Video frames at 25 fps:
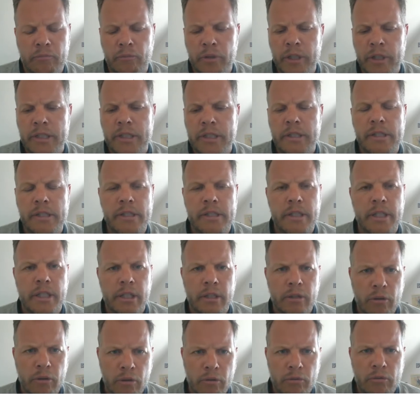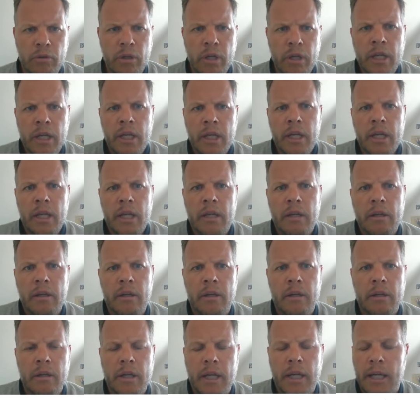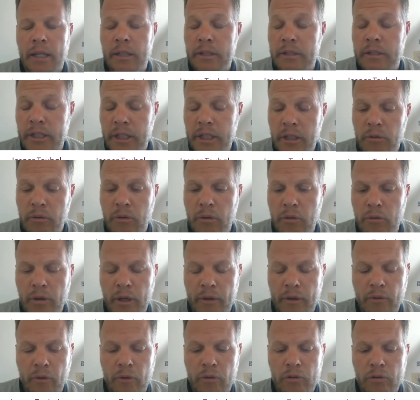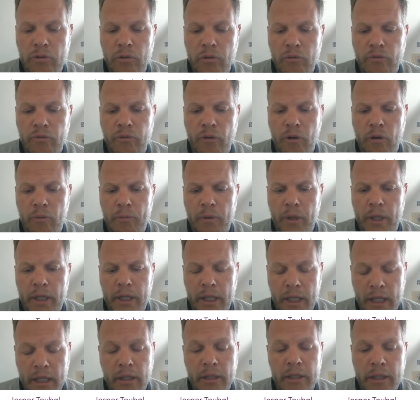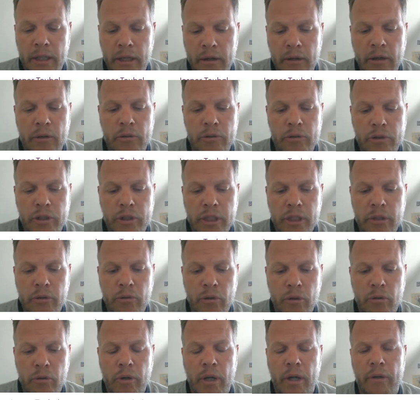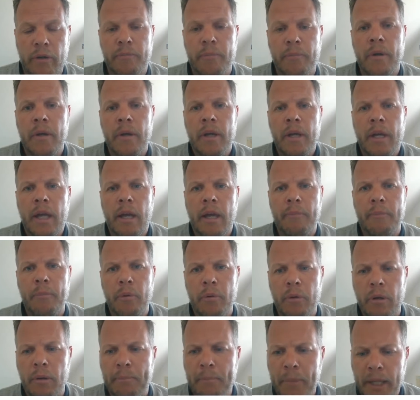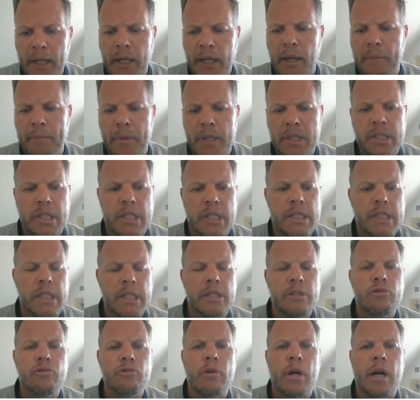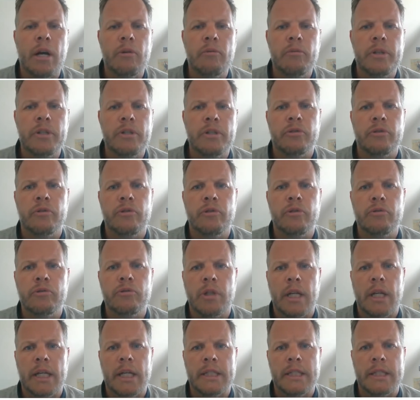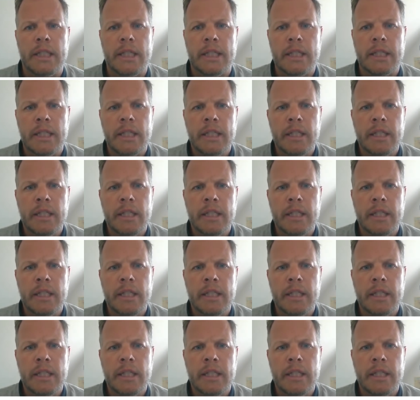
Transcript: recent CEO and COO have also formulated, our COO have put a big ambitions into how we should utilize that.